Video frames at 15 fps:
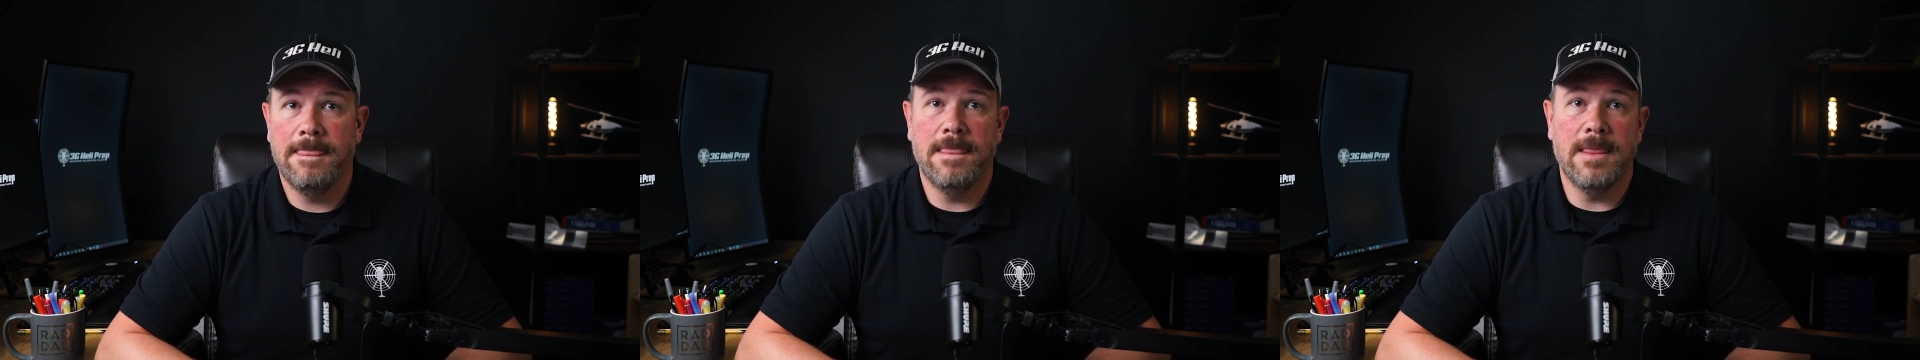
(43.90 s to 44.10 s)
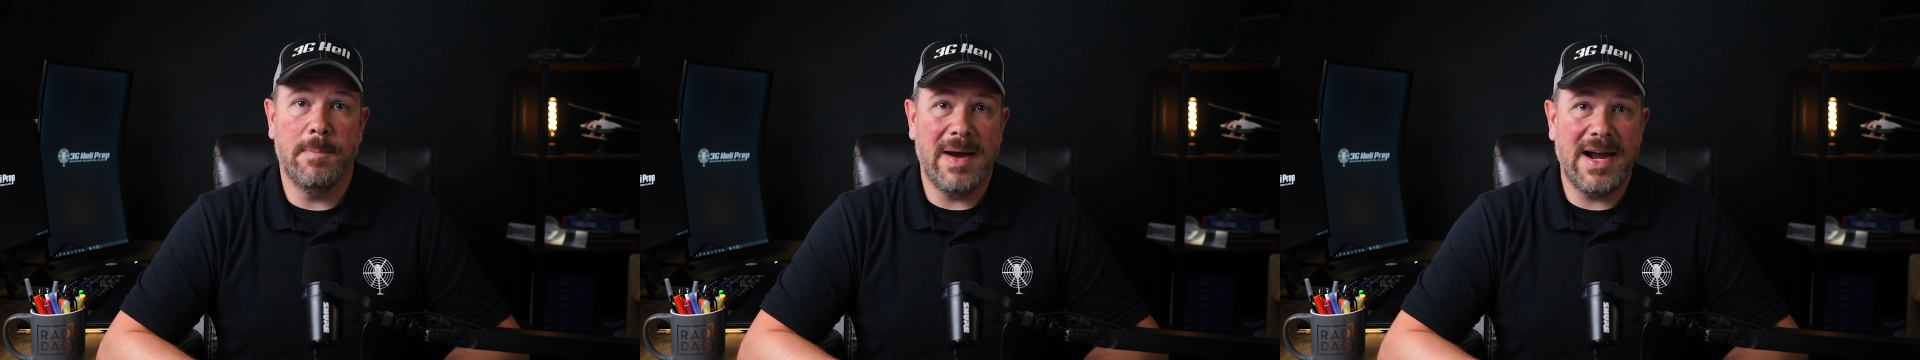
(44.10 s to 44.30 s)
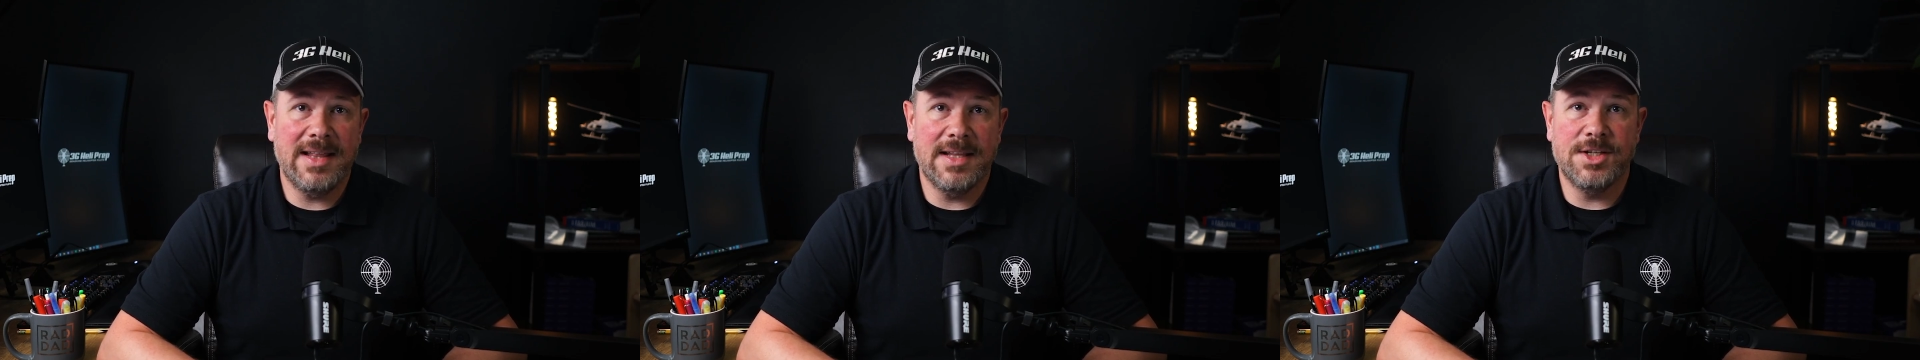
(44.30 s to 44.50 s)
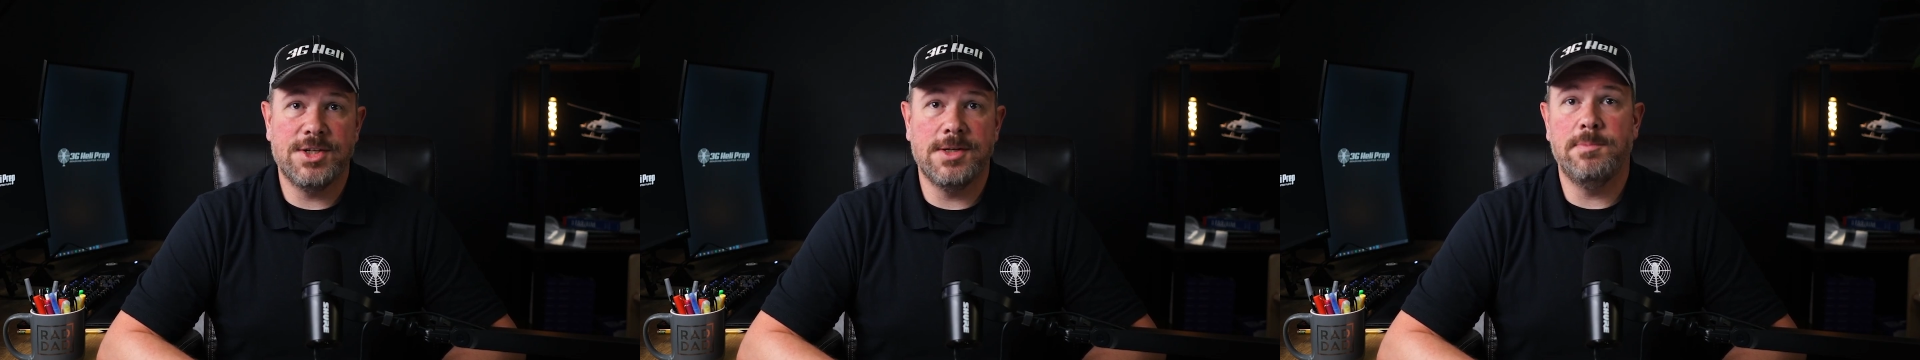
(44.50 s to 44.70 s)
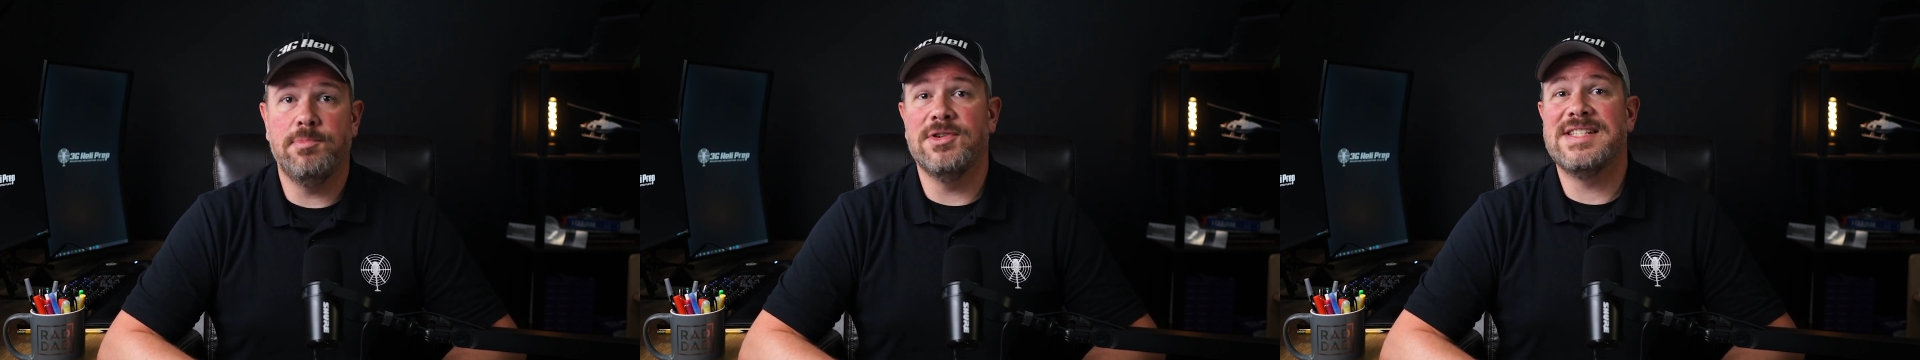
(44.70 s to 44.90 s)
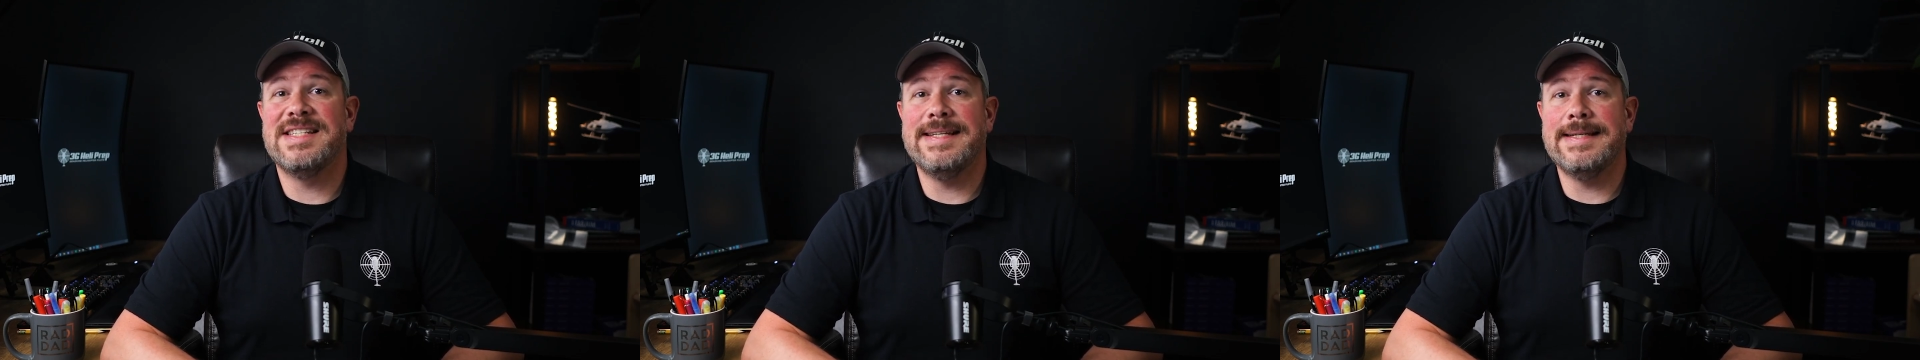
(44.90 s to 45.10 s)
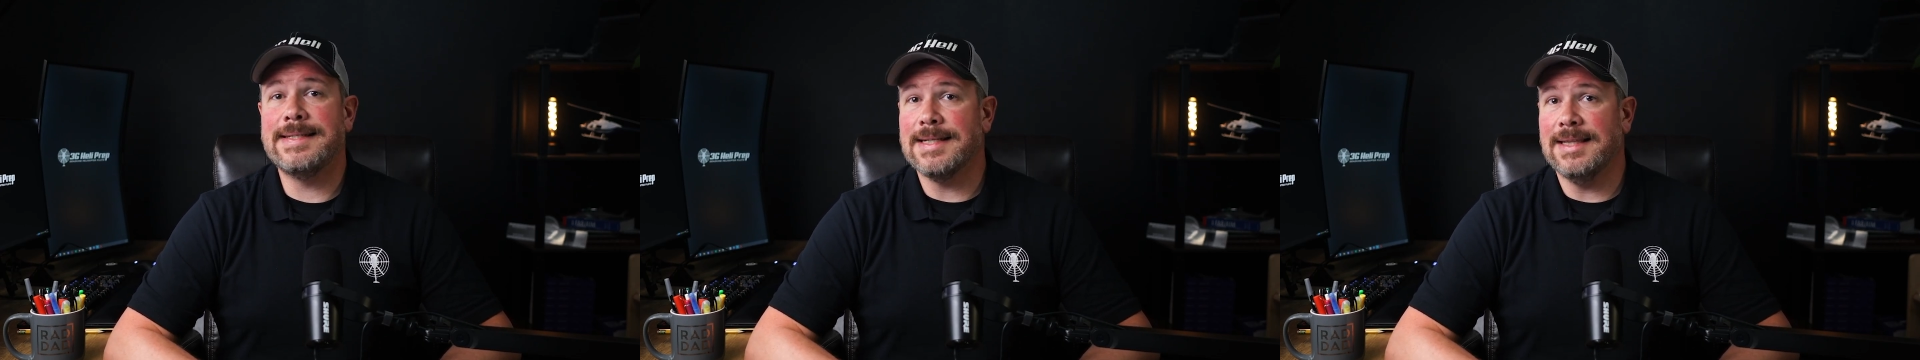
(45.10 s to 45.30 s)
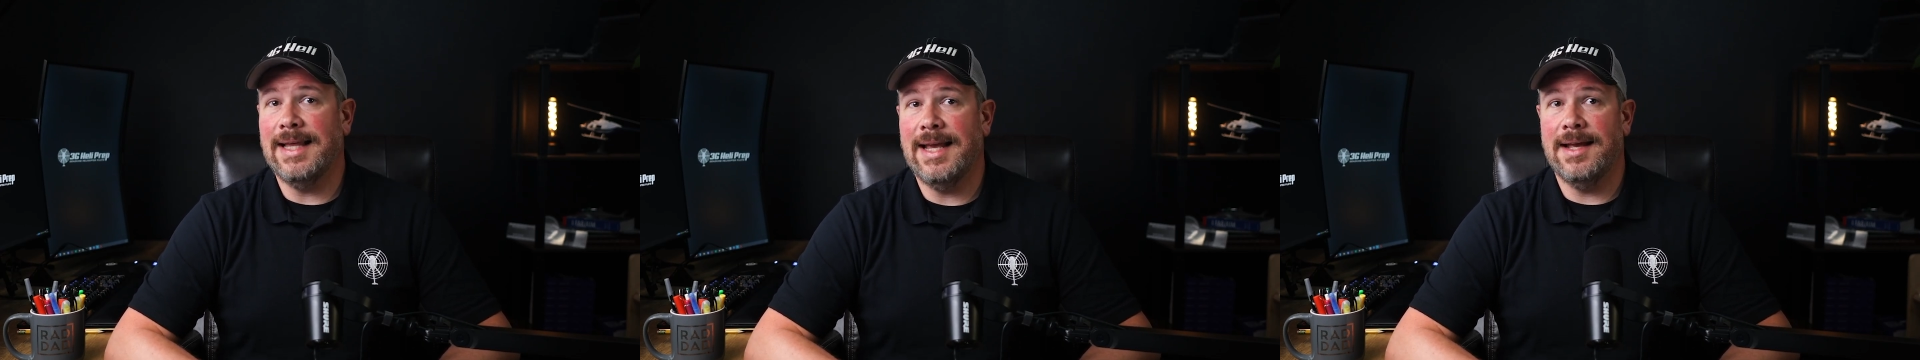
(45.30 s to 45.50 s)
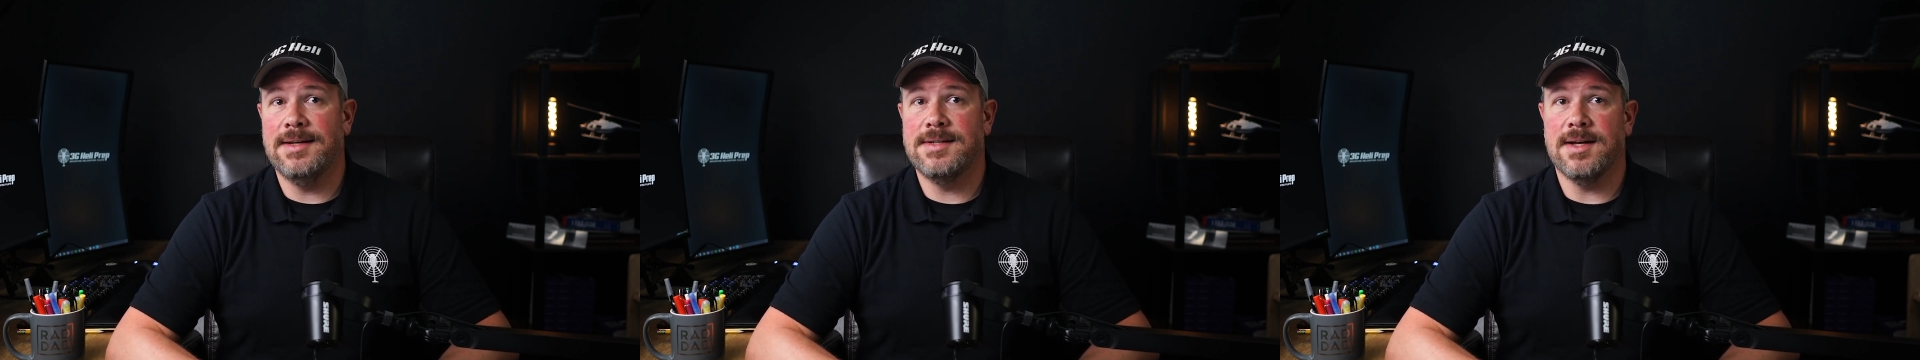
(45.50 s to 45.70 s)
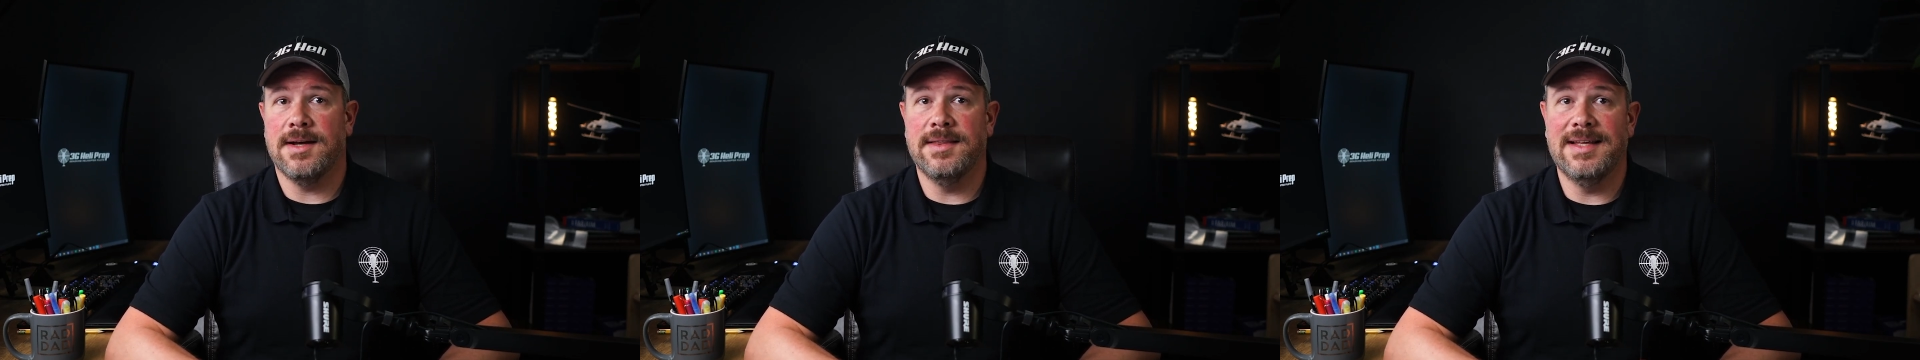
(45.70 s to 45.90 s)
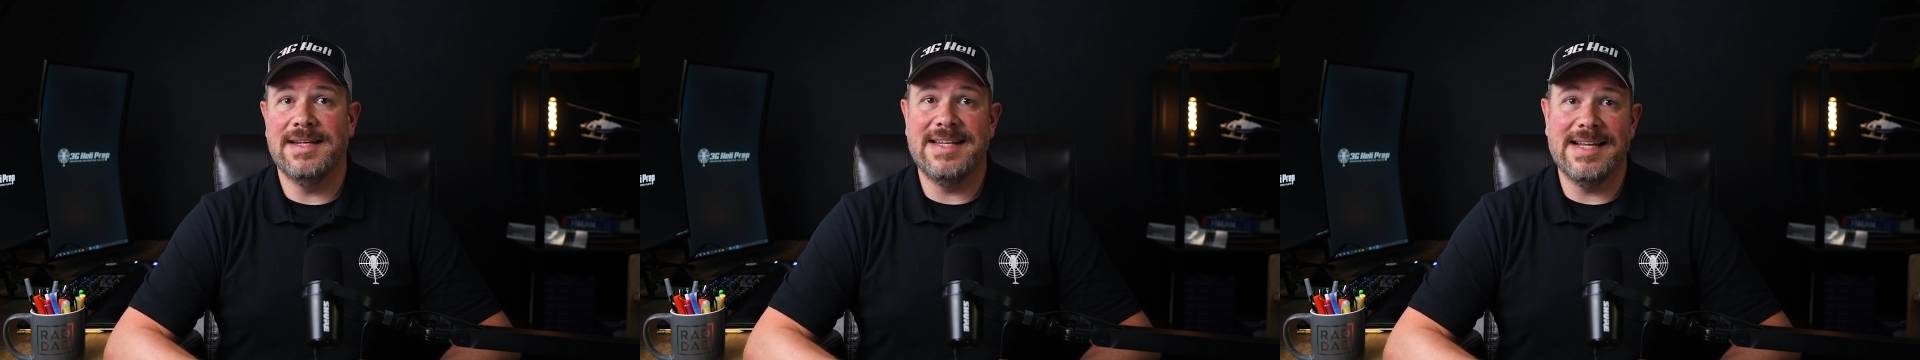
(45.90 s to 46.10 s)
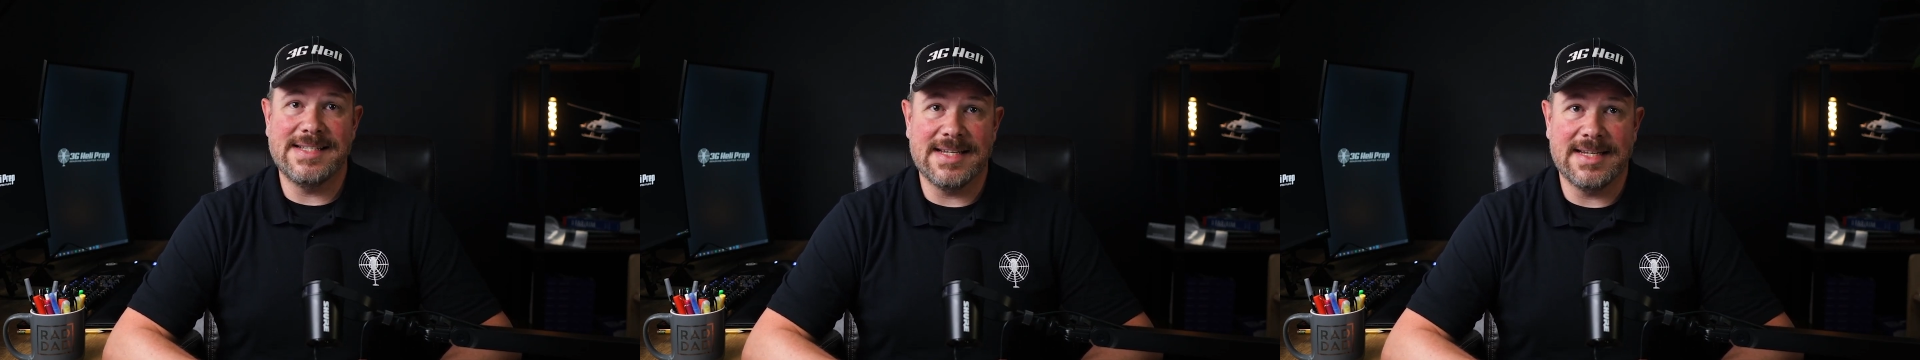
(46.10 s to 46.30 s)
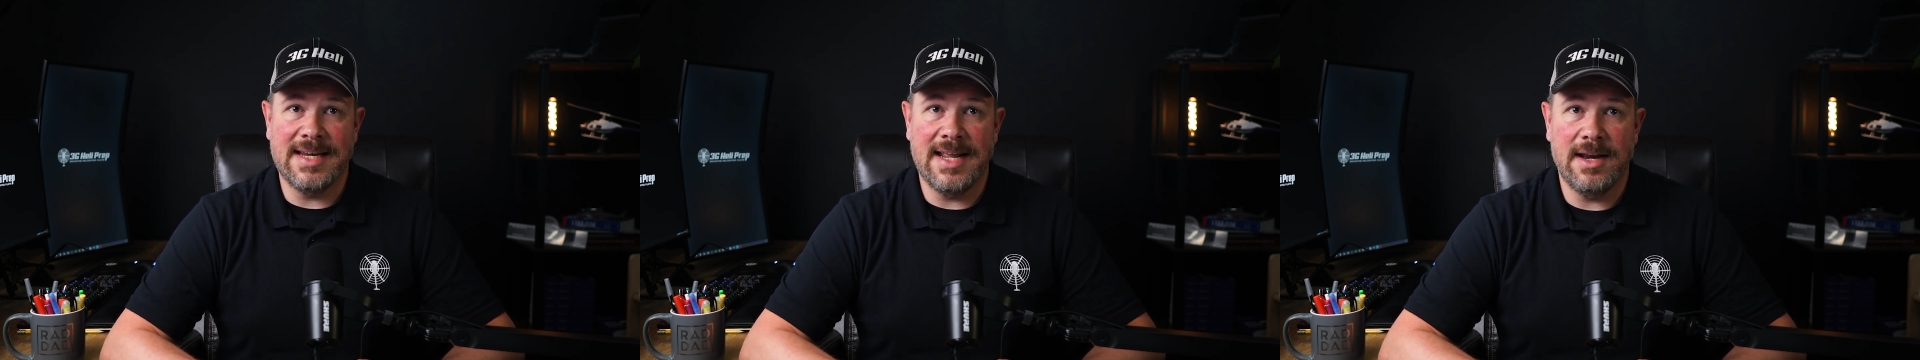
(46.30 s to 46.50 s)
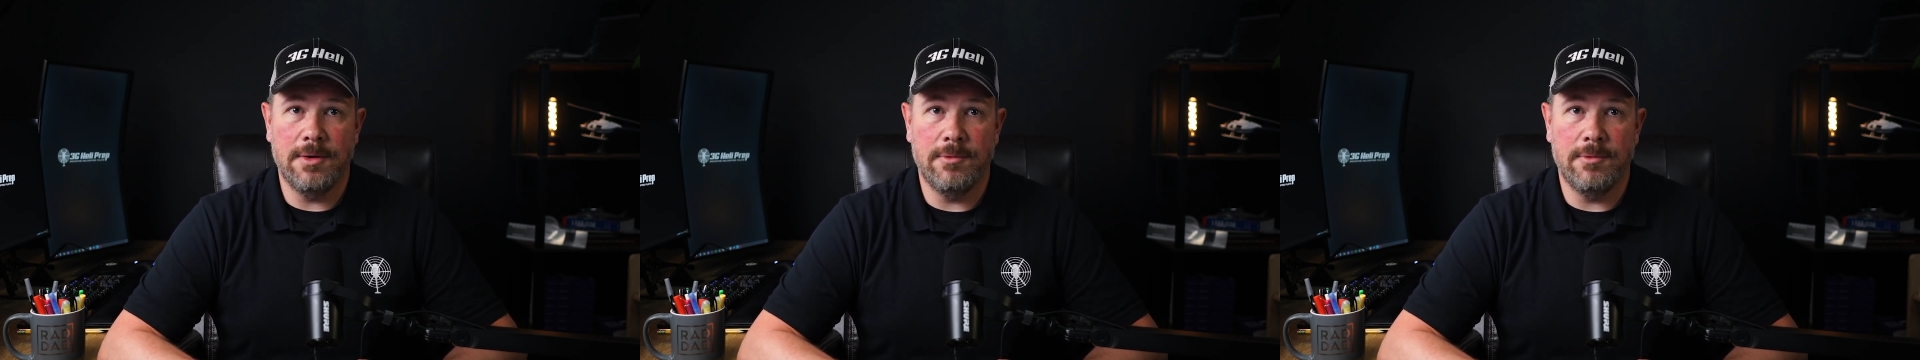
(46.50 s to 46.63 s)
The pilot should proceed to land on the designated